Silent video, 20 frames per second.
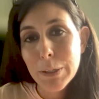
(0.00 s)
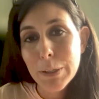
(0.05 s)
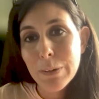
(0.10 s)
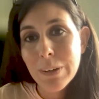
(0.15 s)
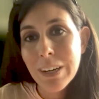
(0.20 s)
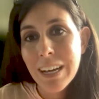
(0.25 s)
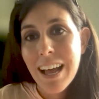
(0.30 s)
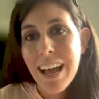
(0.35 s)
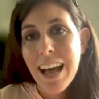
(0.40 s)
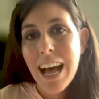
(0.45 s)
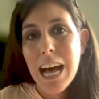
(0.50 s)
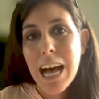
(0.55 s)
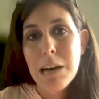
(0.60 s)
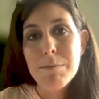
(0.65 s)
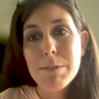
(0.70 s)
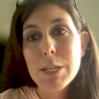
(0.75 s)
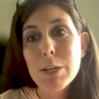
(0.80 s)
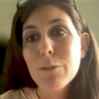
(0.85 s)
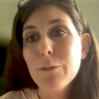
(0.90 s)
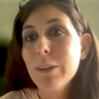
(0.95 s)
you.
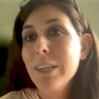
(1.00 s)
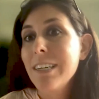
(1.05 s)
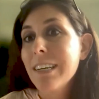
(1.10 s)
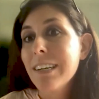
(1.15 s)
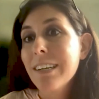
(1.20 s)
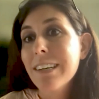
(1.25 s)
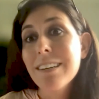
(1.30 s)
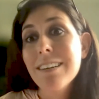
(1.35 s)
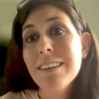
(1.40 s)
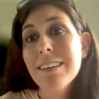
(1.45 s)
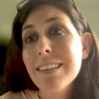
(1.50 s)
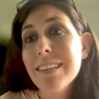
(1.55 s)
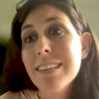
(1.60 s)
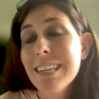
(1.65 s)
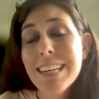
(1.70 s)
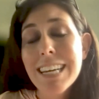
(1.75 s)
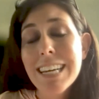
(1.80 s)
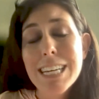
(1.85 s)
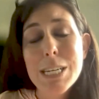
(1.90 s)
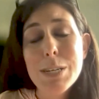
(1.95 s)
So if we
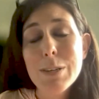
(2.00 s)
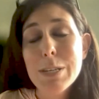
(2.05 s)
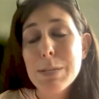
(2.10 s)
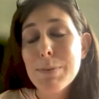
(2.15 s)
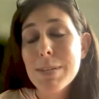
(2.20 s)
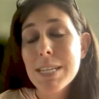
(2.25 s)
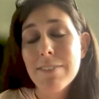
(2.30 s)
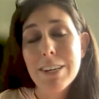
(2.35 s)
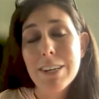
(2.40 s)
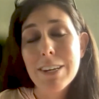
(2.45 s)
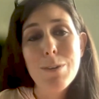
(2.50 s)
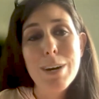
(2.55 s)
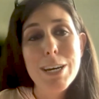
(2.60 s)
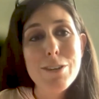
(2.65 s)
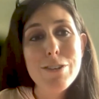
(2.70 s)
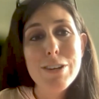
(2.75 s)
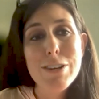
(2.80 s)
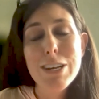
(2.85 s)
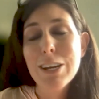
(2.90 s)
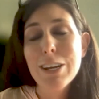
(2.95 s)
didn't get to a specific
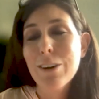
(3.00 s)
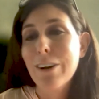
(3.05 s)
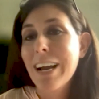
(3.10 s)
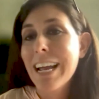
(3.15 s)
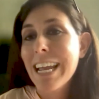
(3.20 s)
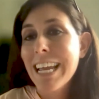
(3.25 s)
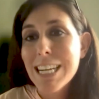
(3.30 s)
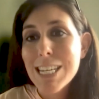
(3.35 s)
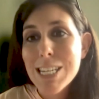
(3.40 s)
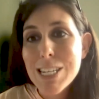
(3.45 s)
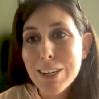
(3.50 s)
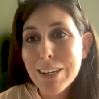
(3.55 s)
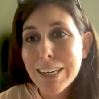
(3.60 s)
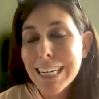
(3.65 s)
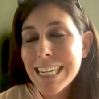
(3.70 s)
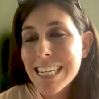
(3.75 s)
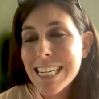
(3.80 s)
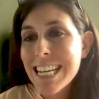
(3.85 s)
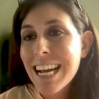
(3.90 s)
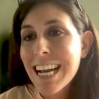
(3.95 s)
question or answer
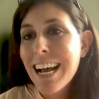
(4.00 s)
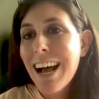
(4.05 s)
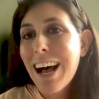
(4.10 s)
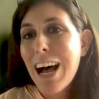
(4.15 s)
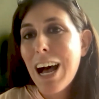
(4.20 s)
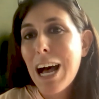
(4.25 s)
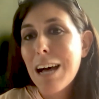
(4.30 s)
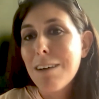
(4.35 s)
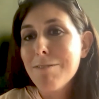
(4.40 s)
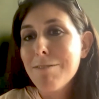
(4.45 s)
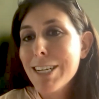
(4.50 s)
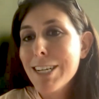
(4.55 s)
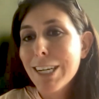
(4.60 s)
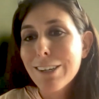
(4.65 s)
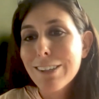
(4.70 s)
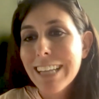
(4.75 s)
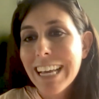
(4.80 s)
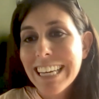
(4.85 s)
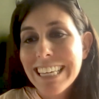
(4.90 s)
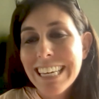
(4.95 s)
it to
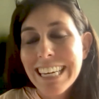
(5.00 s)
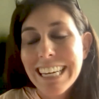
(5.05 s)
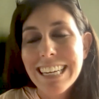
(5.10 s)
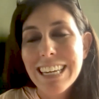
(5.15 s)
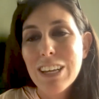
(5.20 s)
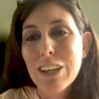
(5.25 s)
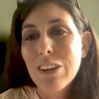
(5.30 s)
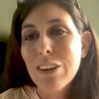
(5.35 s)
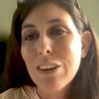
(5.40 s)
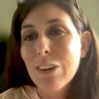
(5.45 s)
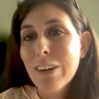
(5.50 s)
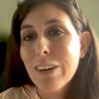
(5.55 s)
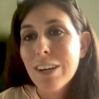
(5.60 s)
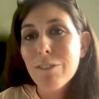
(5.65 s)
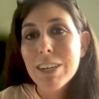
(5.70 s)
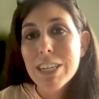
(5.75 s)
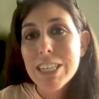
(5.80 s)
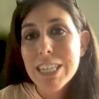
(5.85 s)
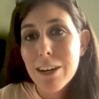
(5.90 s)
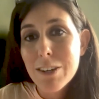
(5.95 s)
your liking, you can
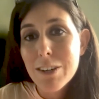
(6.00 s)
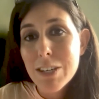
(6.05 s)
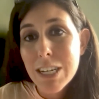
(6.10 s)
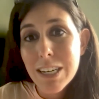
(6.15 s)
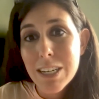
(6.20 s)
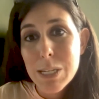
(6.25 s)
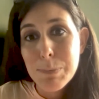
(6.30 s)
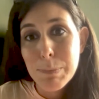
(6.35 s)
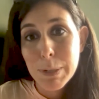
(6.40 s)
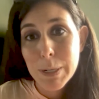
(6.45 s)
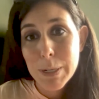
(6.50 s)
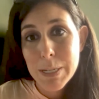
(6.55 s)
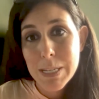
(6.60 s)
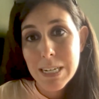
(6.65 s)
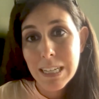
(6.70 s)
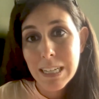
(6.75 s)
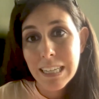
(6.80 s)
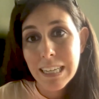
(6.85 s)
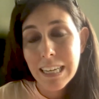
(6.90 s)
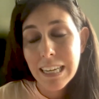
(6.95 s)
reach out to us
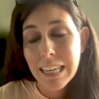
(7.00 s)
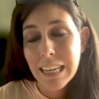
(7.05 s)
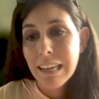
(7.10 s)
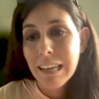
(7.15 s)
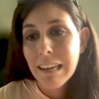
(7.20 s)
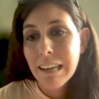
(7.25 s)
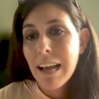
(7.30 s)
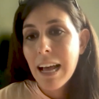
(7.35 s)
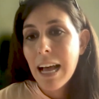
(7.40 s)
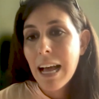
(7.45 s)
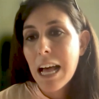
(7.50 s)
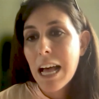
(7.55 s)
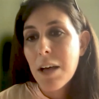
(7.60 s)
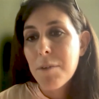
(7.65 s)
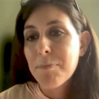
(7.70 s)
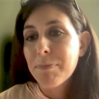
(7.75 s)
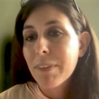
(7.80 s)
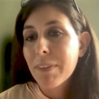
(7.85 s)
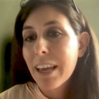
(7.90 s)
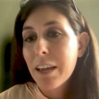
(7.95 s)
personally.
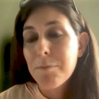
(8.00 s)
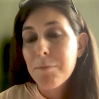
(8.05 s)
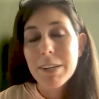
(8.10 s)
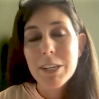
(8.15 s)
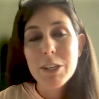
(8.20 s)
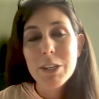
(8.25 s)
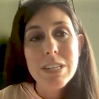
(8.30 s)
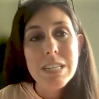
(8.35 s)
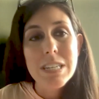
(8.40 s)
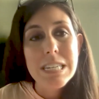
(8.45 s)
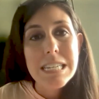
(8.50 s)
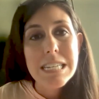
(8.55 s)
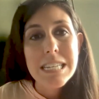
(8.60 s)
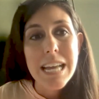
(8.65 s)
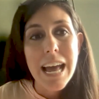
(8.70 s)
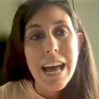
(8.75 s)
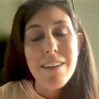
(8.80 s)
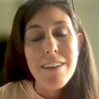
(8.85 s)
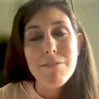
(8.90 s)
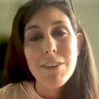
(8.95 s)

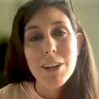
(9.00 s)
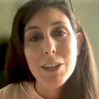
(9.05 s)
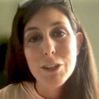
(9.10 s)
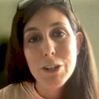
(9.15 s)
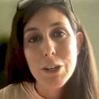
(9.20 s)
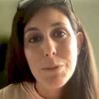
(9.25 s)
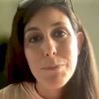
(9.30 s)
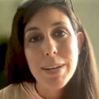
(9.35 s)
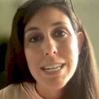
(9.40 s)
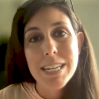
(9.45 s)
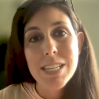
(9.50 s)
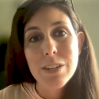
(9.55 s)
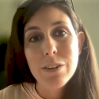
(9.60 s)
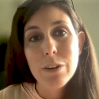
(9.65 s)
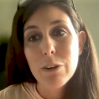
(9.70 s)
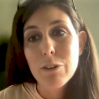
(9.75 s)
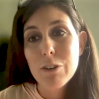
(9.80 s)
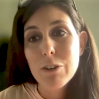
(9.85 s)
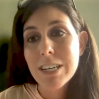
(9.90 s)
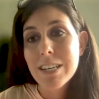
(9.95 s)

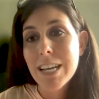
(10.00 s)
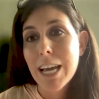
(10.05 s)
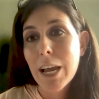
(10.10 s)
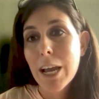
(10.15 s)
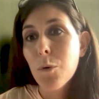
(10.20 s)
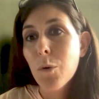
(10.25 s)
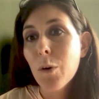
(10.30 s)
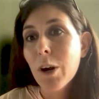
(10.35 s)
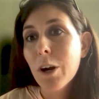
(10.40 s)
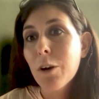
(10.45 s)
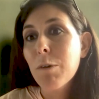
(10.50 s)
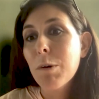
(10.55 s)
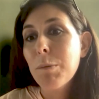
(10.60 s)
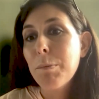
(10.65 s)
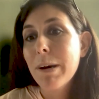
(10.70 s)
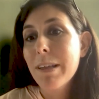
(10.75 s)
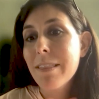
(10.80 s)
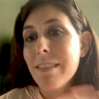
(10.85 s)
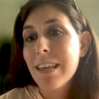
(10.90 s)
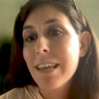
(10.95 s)
Admissions@functionalmedicinecoaching.org. We'll
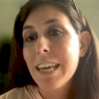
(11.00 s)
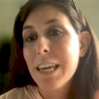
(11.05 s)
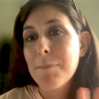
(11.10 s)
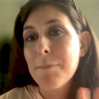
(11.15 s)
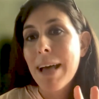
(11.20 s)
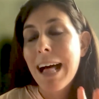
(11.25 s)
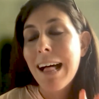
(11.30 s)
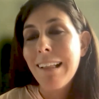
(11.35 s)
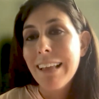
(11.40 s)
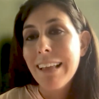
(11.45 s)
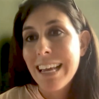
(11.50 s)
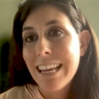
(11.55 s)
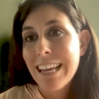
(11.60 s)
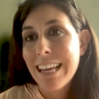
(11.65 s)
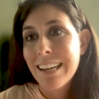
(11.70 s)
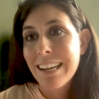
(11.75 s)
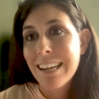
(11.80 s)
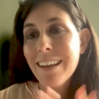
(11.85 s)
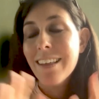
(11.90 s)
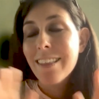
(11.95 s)
put the email
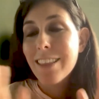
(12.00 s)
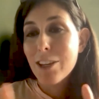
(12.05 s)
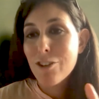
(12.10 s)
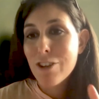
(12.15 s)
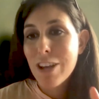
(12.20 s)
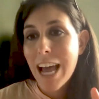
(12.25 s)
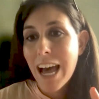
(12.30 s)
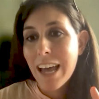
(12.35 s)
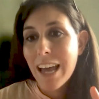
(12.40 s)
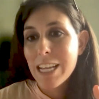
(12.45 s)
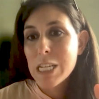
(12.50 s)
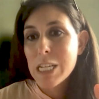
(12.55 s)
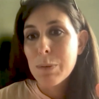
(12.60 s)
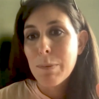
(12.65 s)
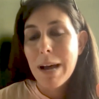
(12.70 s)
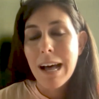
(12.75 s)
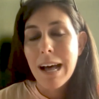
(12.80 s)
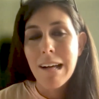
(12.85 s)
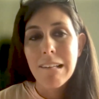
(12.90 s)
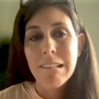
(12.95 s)
in the chat as
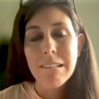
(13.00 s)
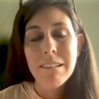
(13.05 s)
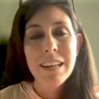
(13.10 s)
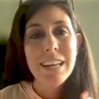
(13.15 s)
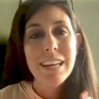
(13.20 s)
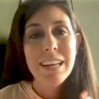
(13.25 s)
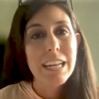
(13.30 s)
well,